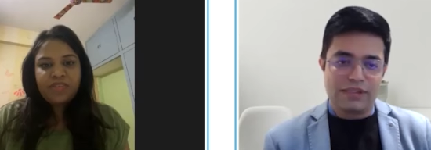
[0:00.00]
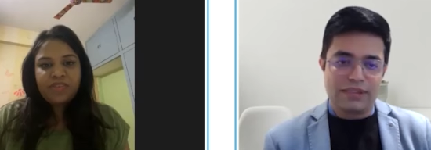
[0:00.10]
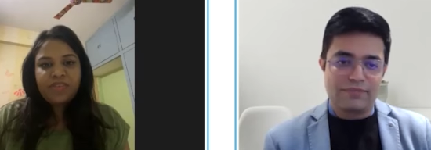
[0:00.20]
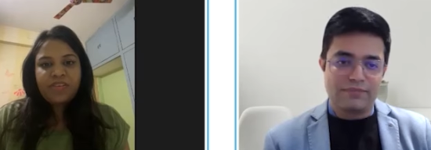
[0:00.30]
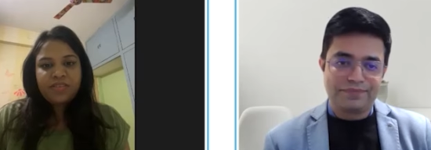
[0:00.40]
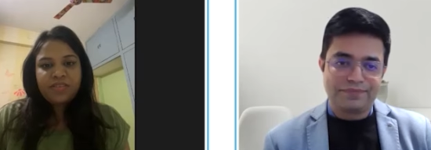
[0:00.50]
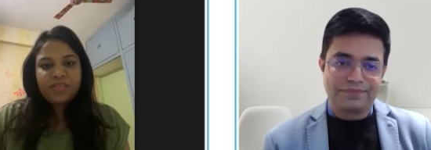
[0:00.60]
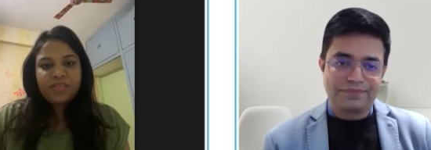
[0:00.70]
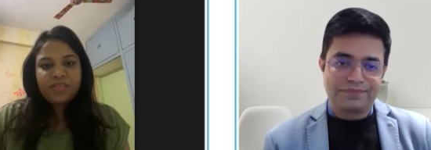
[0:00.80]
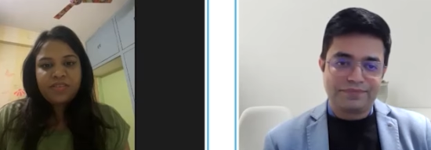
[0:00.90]
Speaker 1: exam?
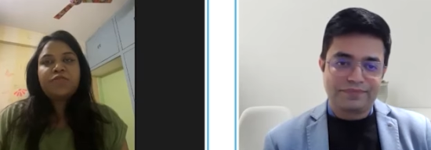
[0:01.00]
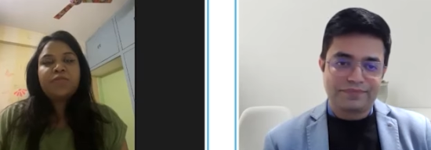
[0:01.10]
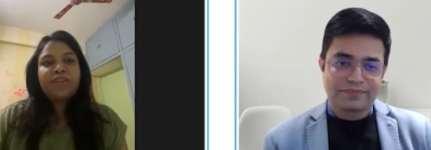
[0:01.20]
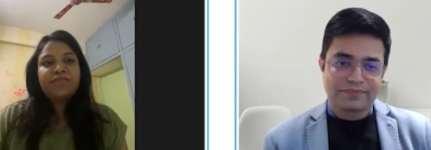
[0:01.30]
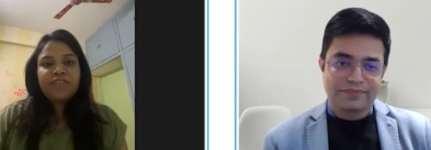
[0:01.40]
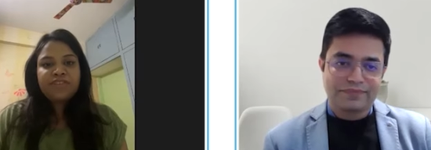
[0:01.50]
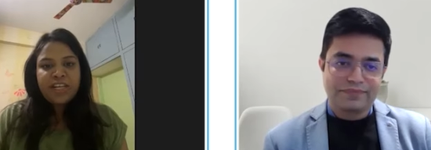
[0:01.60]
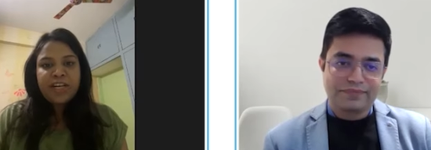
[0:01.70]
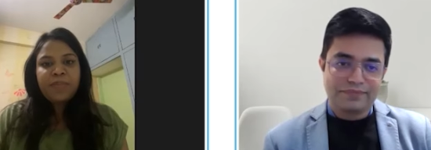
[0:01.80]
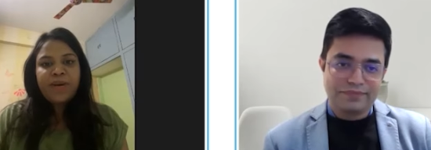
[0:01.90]
So this was my
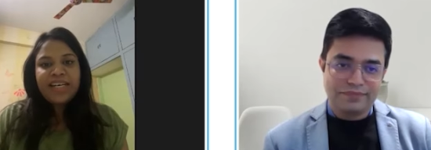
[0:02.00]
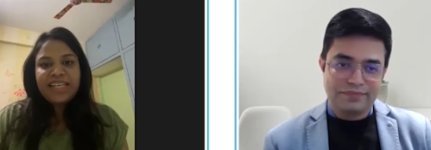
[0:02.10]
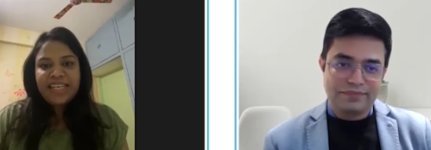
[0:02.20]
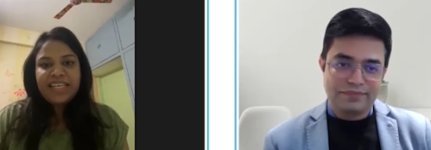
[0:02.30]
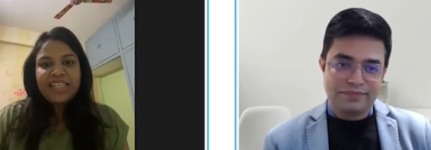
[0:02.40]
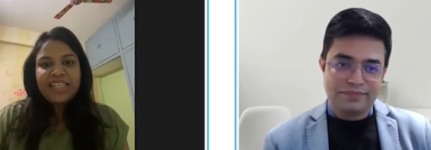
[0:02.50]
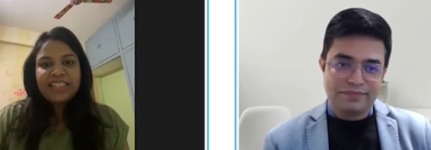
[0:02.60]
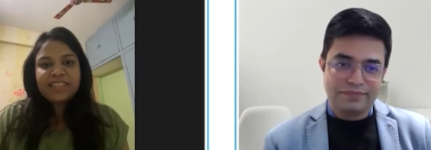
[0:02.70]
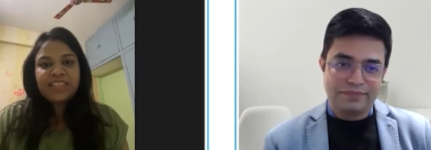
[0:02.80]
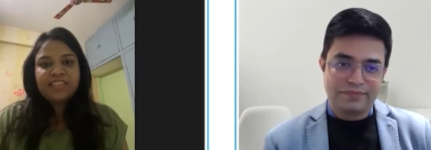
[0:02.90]
first attempt at NEET
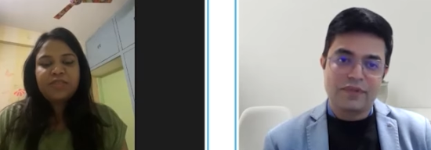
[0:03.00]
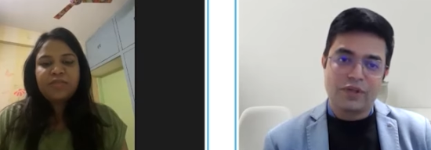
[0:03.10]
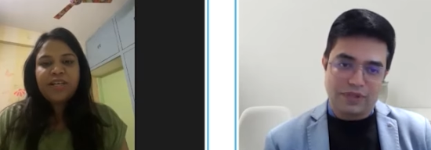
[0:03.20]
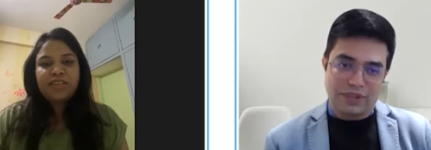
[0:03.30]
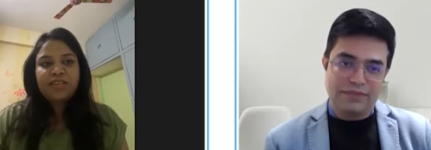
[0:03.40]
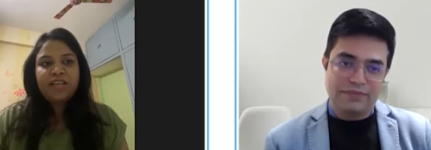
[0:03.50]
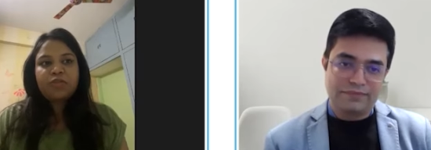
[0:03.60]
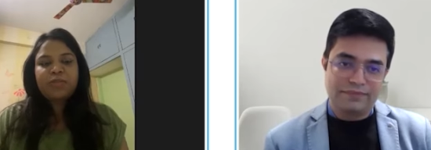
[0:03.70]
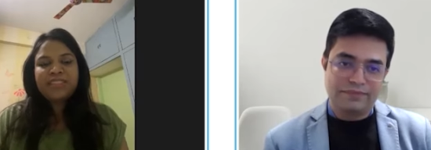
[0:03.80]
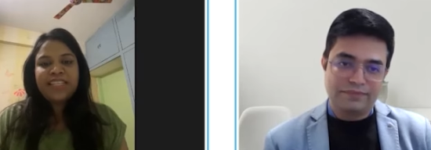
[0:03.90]
SS, but it
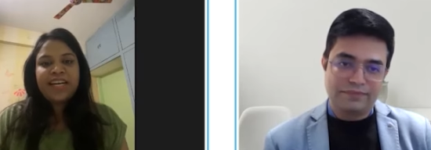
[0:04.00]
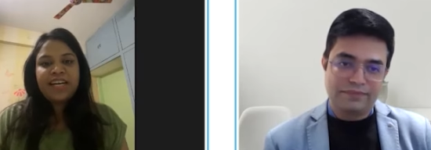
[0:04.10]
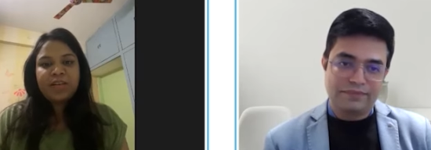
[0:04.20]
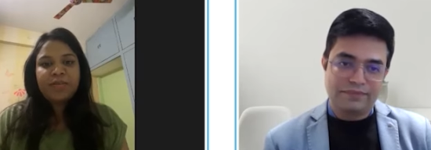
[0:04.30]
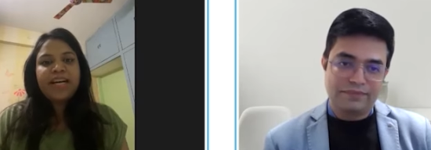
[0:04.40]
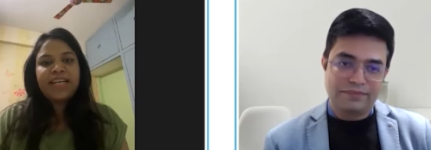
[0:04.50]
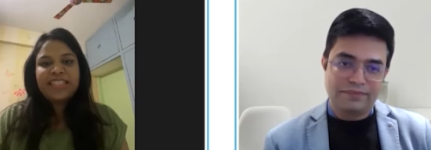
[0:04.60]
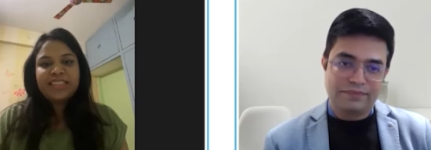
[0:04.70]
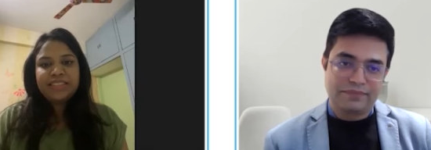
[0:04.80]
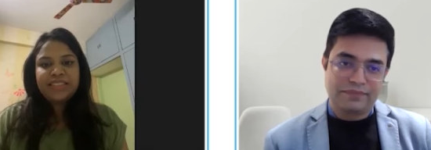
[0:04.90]
was my second attempt at
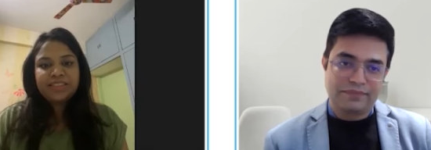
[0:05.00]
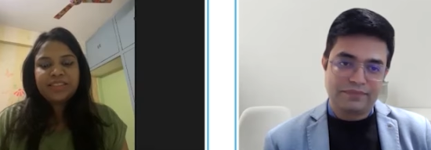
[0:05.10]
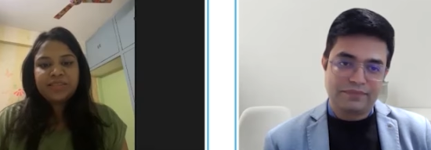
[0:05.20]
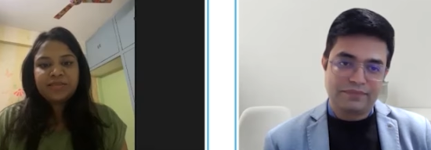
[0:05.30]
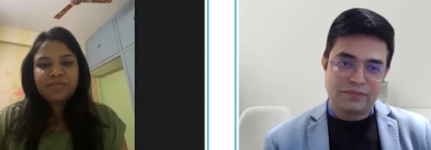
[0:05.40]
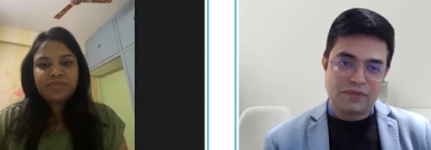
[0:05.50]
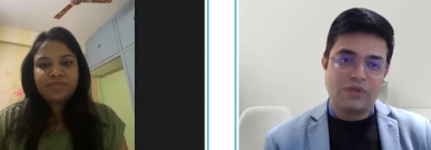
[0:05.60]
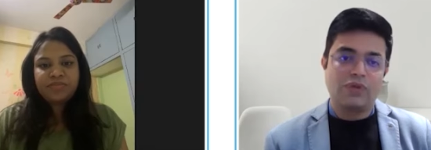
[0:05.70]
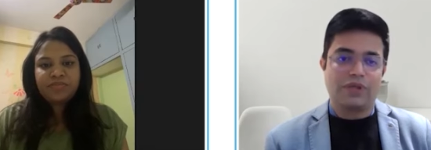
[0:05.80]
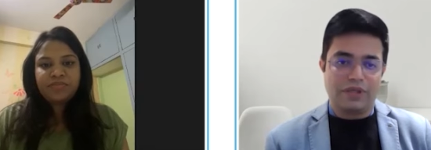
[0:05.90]
NESET, sir.
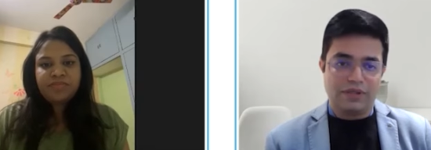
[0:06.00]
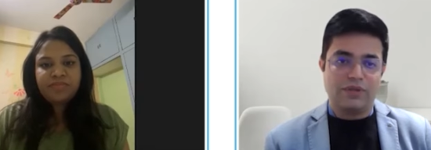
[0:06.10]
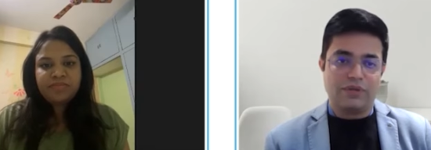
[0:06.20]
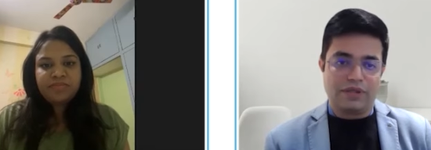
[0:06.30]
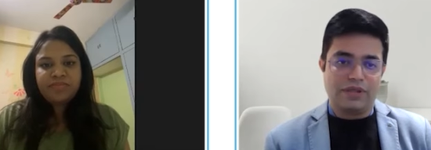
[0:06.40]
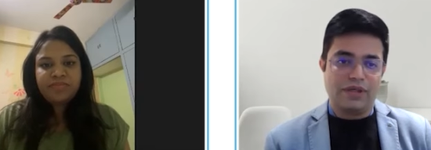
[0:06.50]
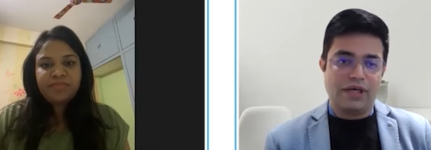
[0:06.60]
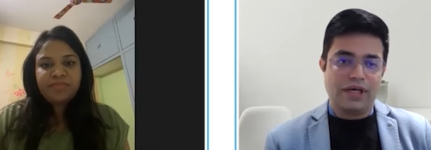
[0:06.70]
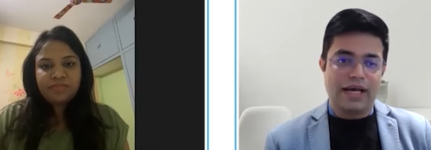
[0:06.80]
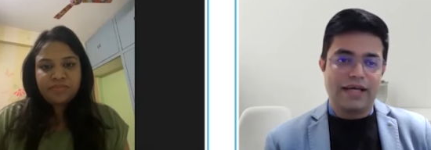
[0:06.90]
Speaker 2: Okay, okay.
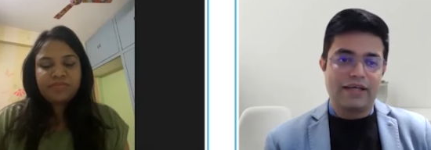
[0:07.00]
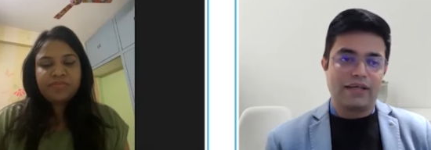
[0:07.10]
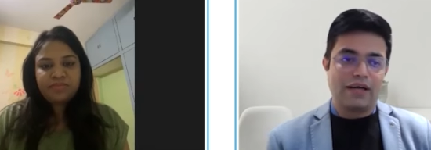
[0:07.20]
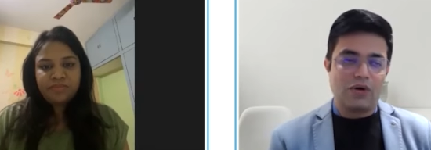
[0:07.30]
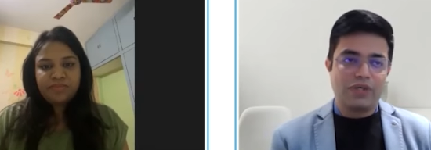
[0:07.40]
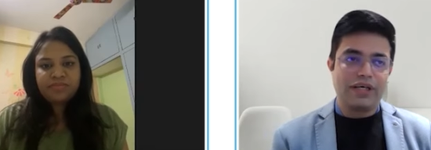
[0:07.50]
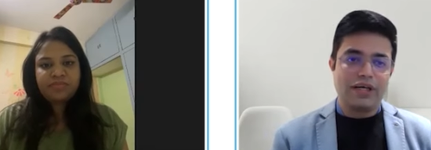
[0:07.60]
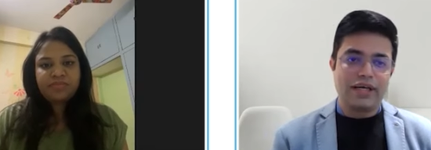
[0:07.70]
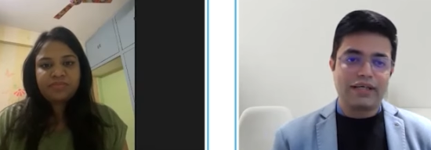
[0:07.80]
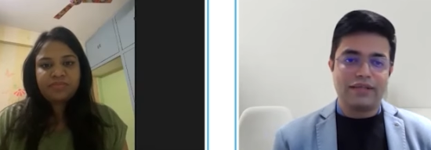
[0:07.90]
And how
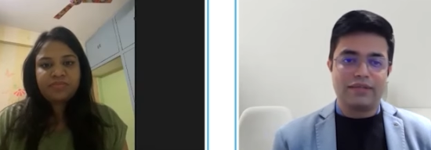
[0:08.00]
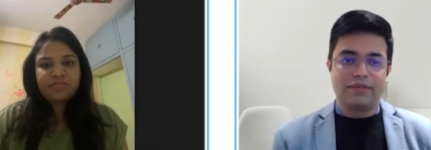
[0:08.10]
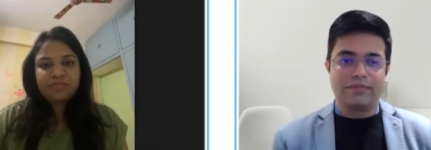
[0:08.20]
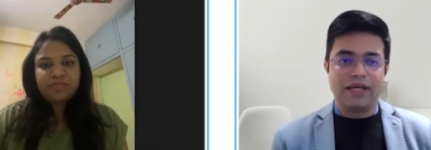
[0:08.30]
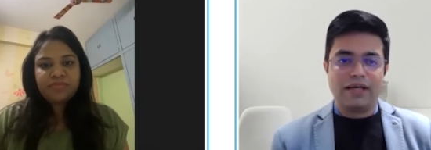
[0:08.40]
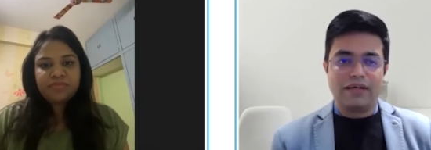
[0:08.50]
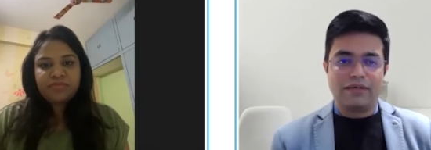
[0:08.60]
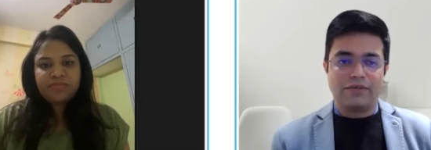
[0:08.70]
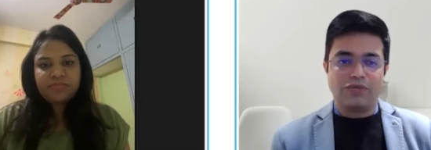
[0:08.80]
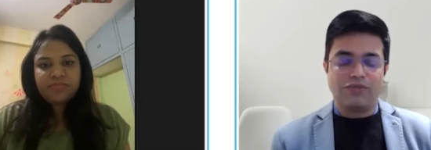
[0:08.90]
did
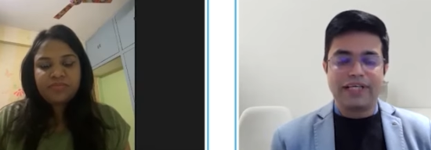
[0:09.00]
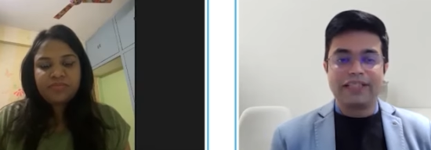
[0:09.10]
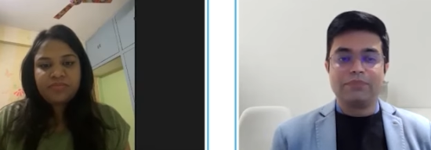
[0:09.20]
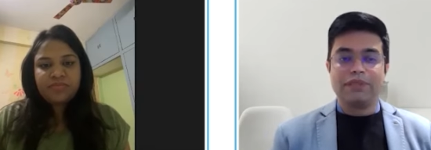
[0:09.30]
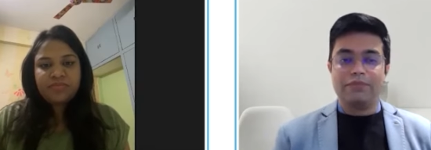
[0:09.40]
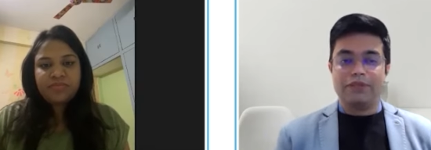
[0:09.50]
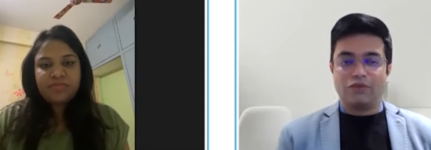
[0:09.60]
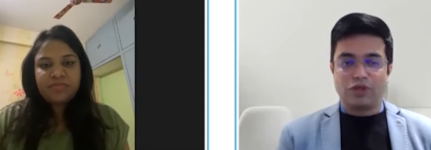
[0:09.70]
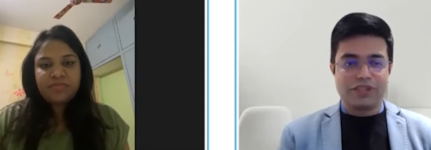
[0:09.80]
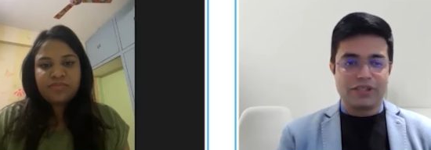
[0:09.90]
you find the
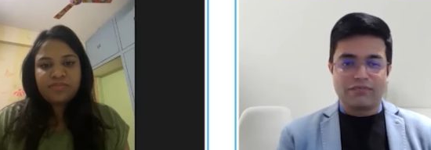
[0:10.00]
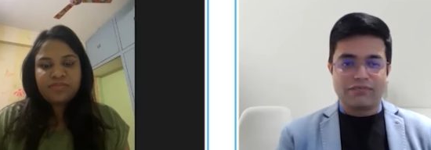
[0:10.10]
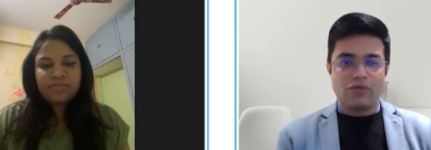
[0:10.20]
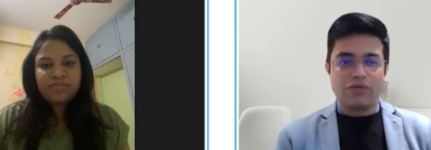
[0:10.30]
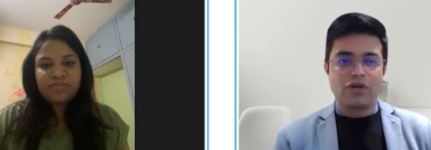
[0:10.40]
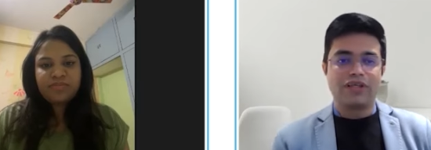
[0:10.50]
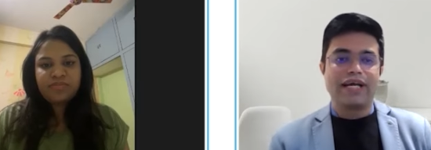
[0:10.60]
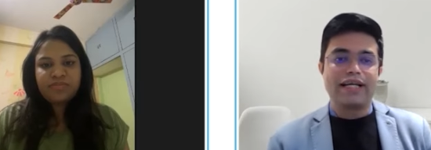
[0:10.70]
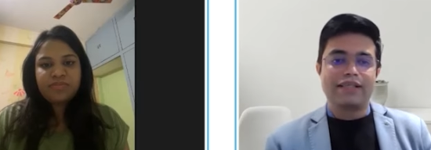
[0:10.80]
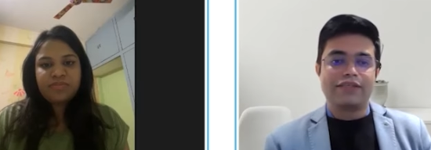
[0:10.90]
paper? What is the
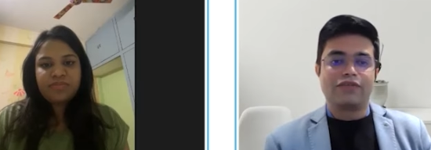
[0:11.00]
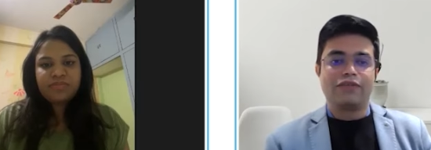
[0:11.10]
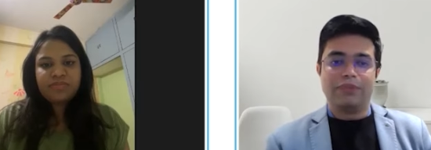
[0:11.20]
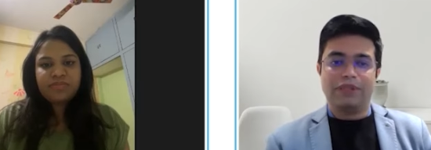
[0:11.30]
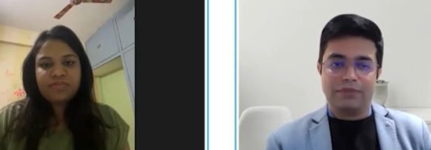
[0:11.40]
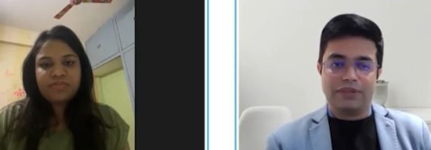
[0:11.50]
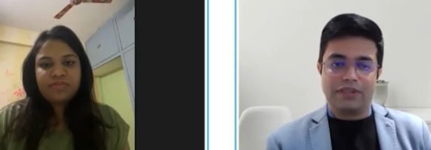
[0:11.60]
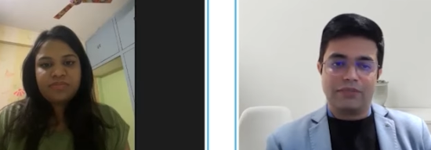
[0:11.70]
overall analysis of the paper